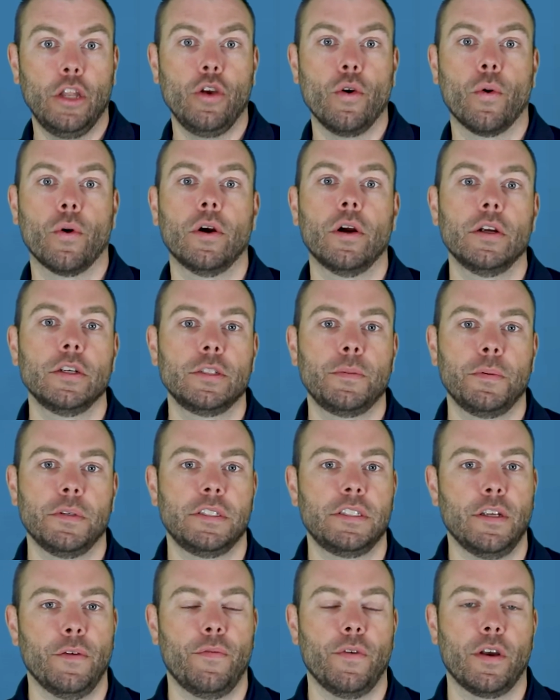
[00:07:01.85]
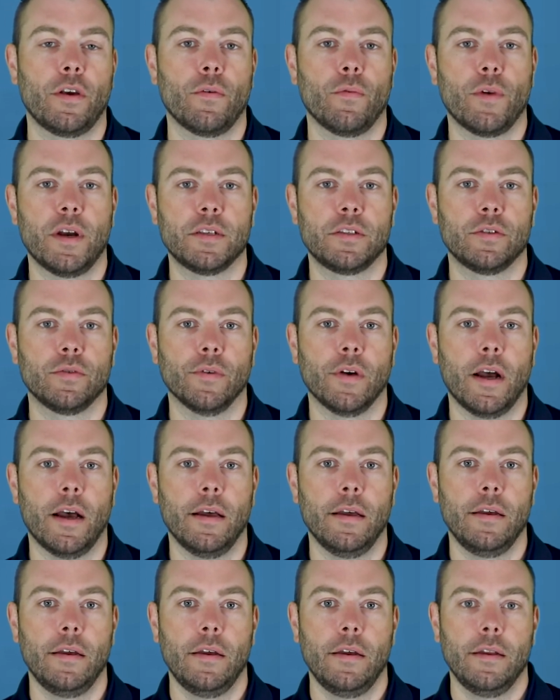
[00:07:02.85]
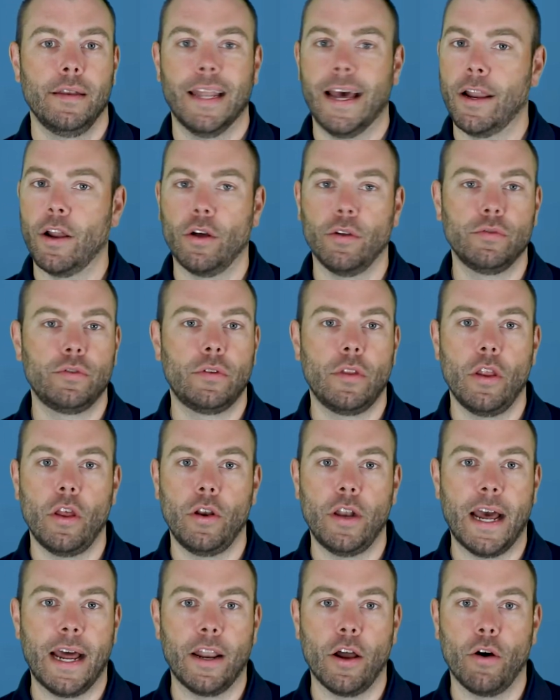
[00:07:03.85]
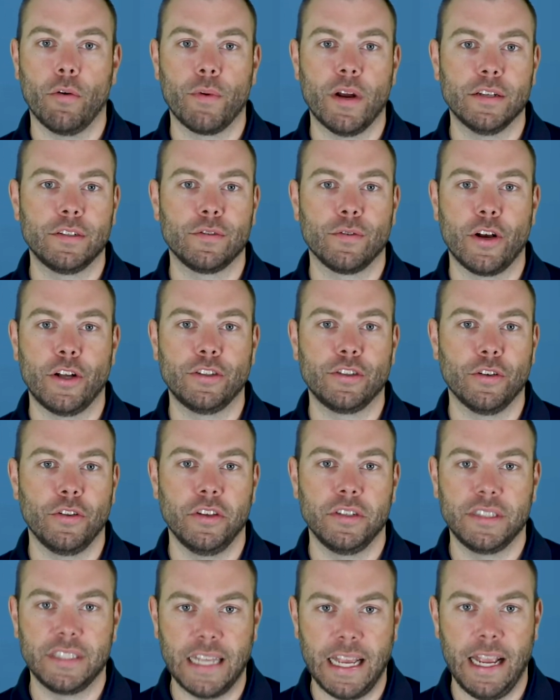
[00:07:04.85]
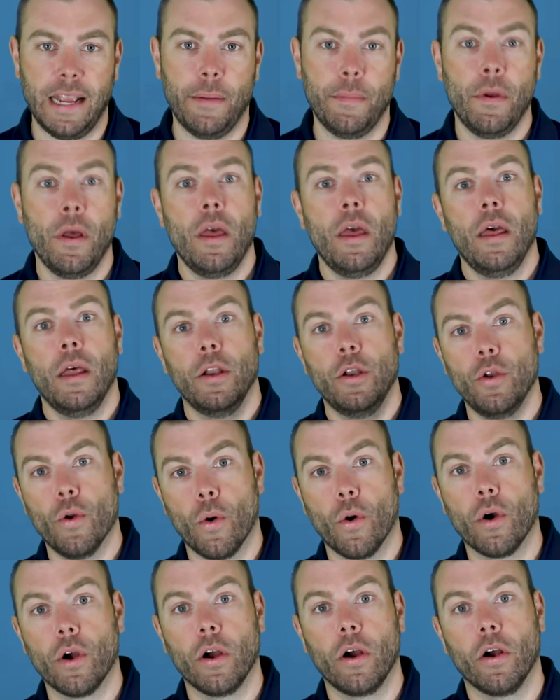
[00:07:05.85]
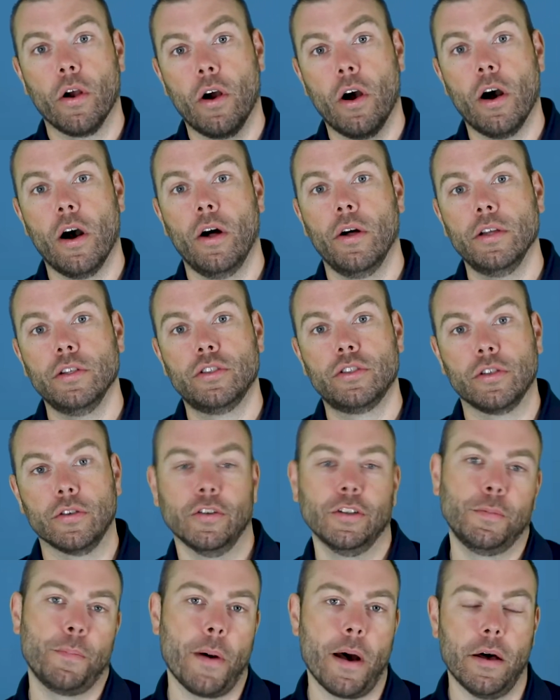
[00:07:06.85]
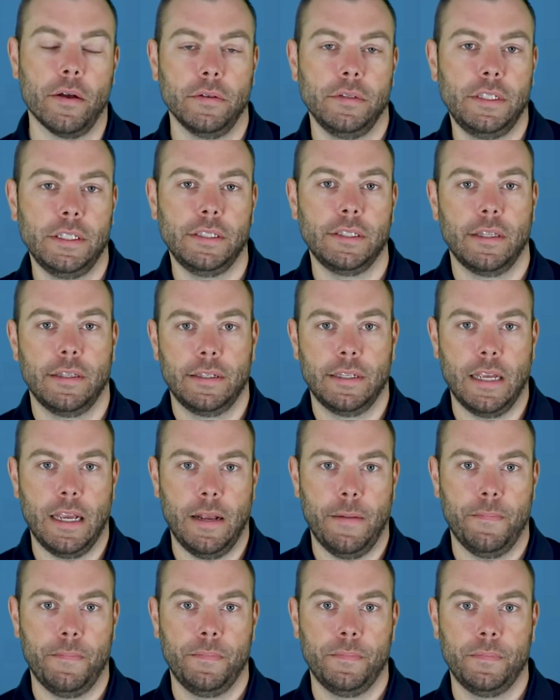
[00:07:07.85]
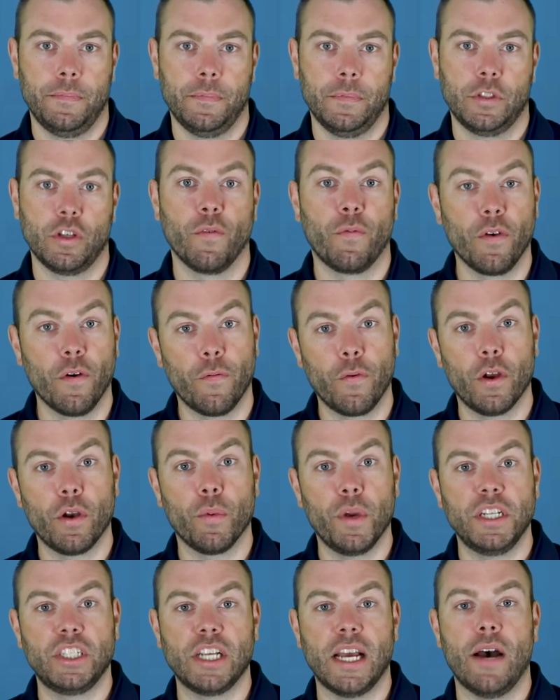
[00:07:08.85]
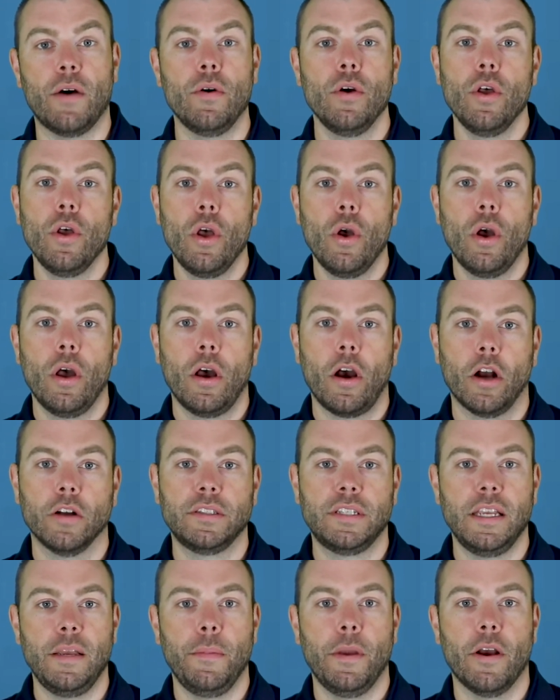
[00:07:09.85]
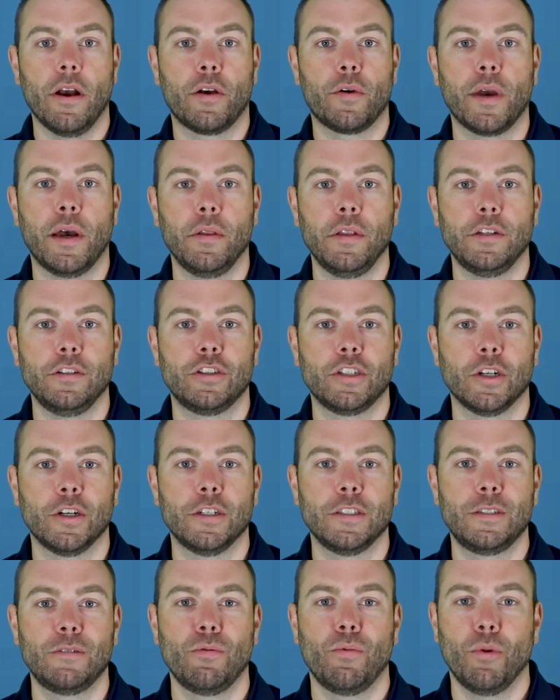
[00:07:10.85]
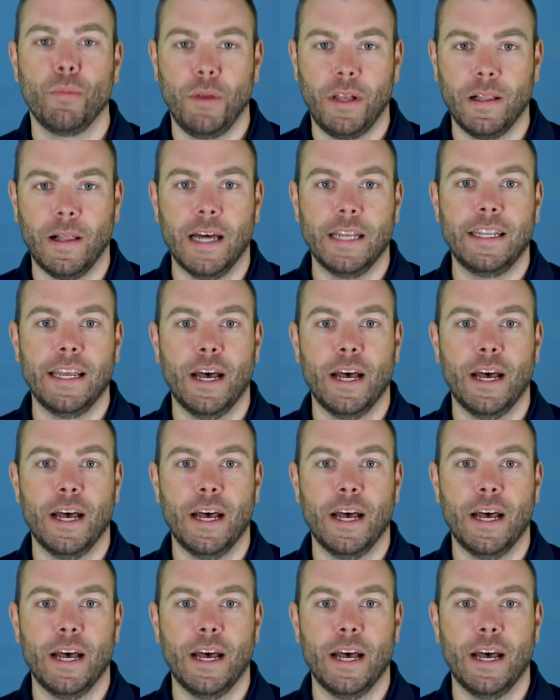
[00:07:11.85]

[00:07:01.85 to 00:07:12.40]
your specific restaurant. Not all restaurants are the same, nor are all insurance policies the same. So feel free to reach out. Our team here at Crowley Insurance would be glad to